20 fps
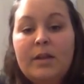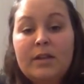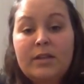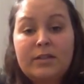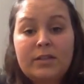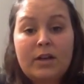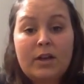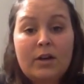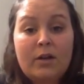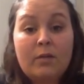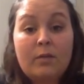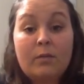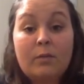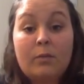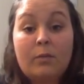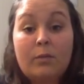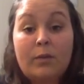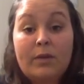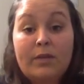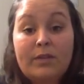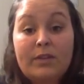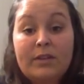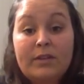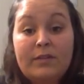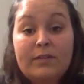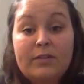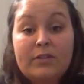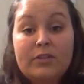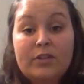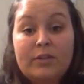So with the
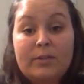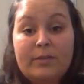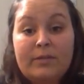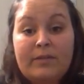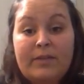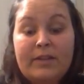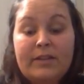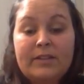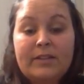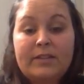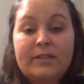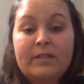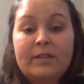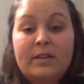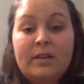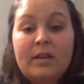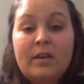different treatment phases,